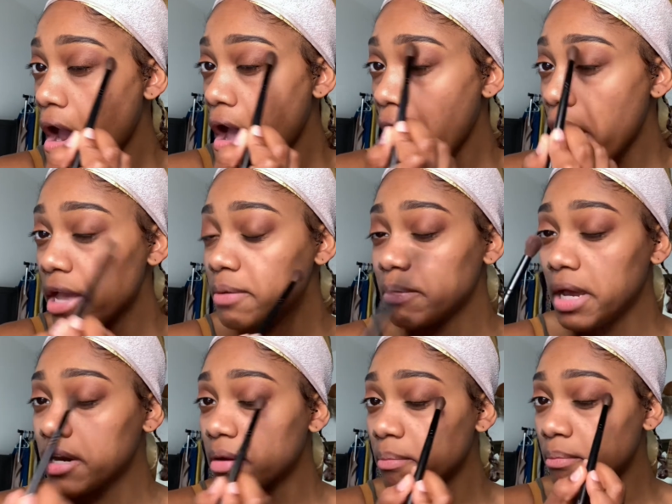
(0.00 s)
I am not
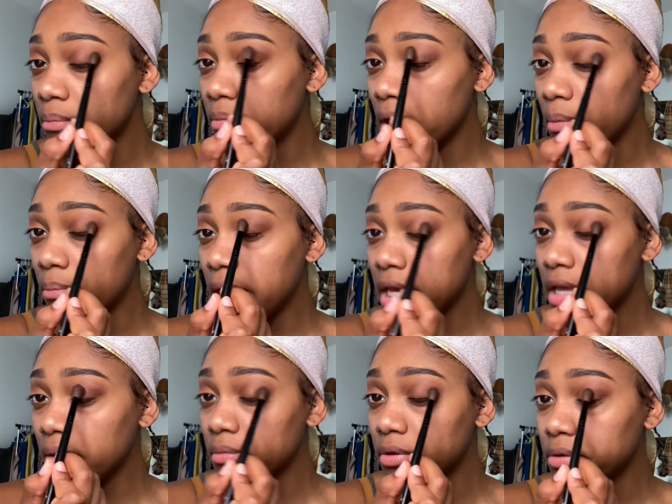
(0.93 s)
a, a
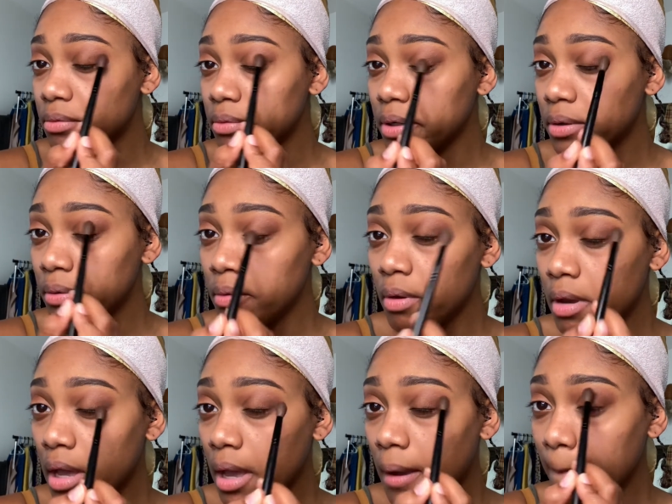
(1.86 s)
makeup guru,
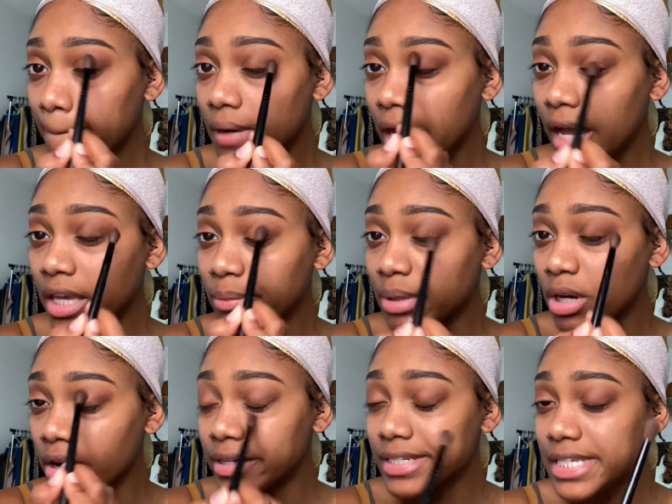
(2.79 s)
but I am an
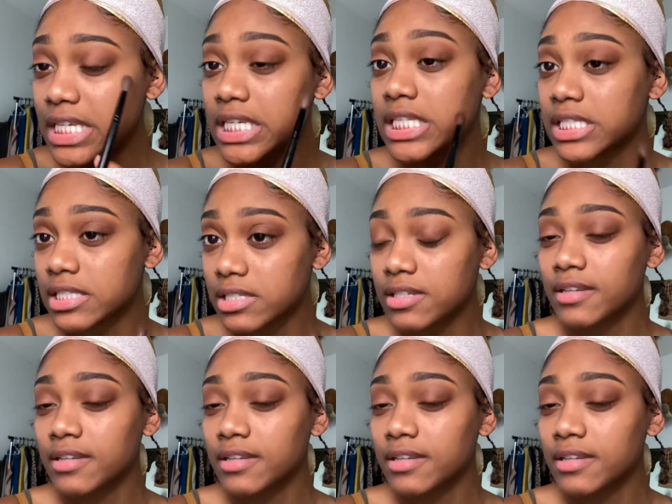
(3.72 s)
artiste